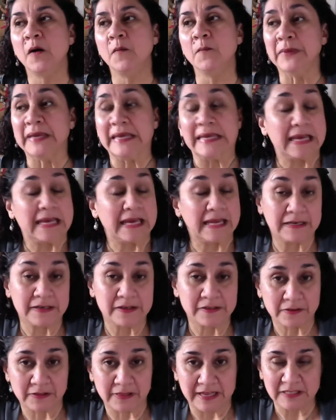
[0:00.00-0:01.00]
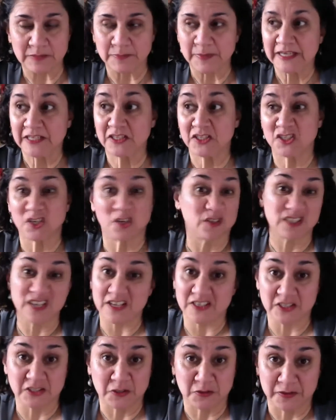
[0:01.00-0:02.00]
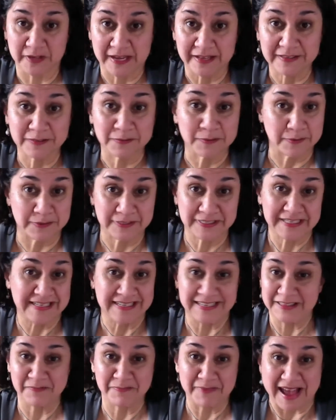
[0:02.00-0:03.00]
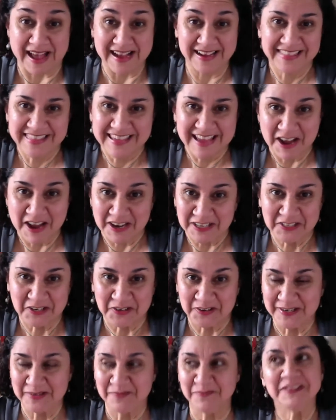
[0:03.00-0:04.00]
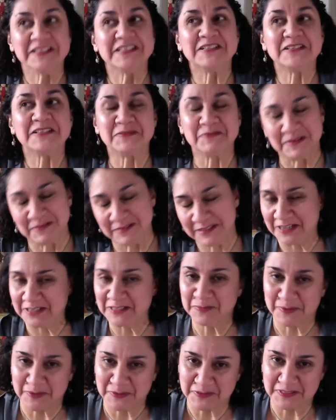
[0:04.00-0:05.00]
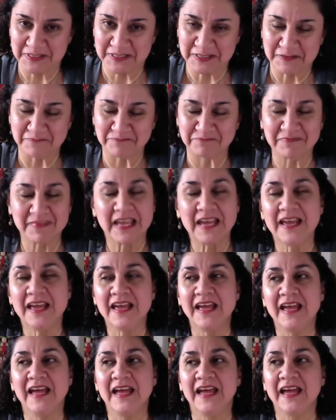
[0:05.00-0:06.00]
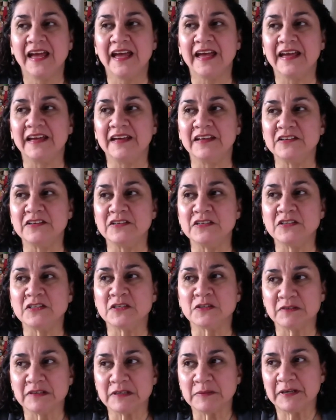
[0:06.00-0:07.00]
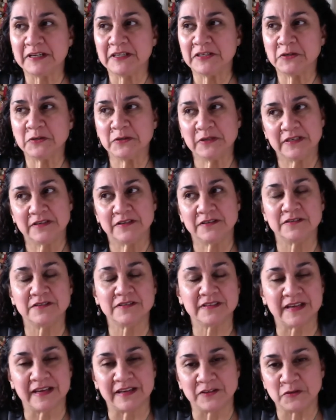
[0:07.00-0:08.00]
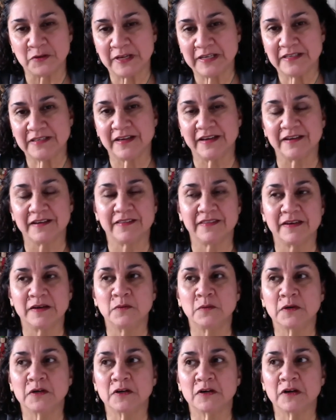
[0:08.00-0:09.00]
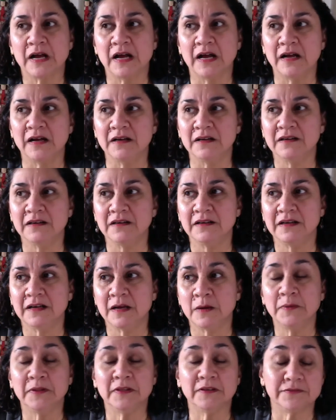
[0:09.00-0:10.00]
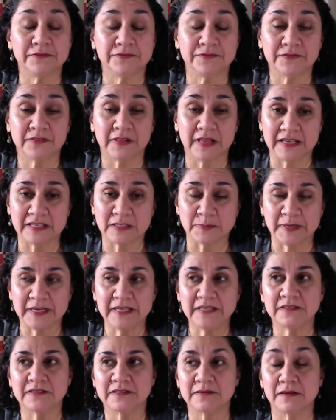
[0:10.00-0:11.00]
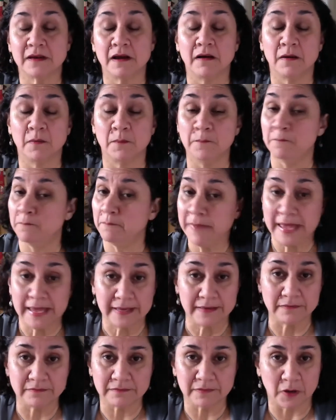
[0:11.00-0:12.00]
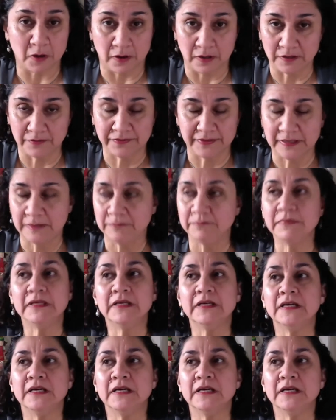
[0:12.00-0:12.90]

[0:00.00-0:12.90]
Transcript: Me and another classmate chose not to do that, so we were sitting at the back of the auditorium, which we were not supposed to do. And during my 2 years at Trade Tech, there were a couple of classmates, men, all of them,